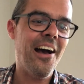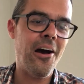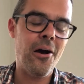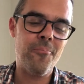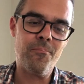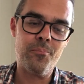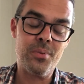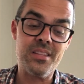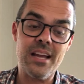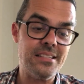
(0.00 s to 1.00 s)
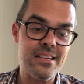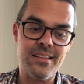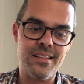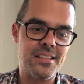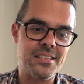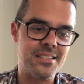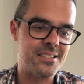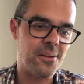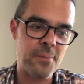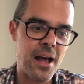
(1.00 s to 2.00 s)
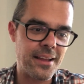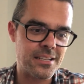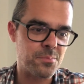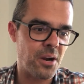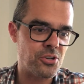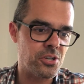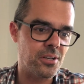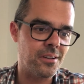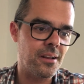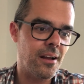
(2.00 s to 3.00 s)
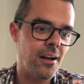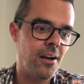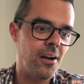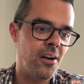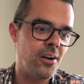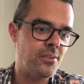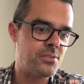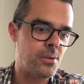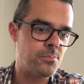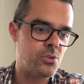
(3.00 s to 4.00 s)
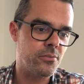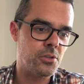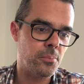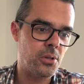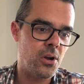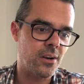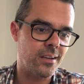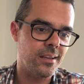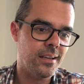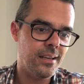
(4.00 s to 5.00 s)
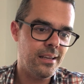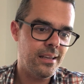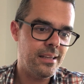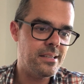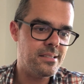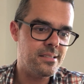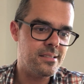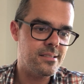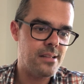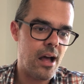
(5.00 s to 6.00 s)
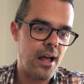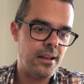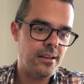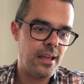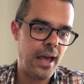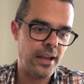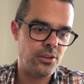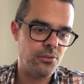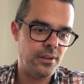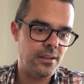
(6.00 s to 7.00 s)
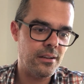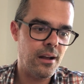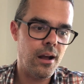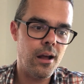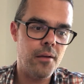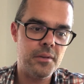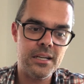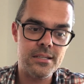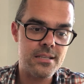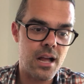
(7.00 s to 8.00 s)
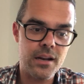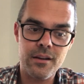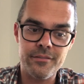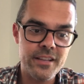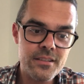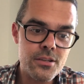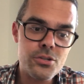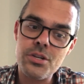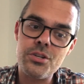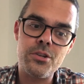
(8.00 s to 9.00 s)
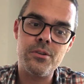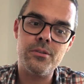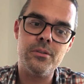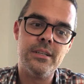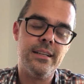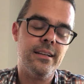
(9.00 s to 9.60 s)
But the idea that this is some high expression of some Sauvignon Blanc is not accurate. And it's not a vintage issue.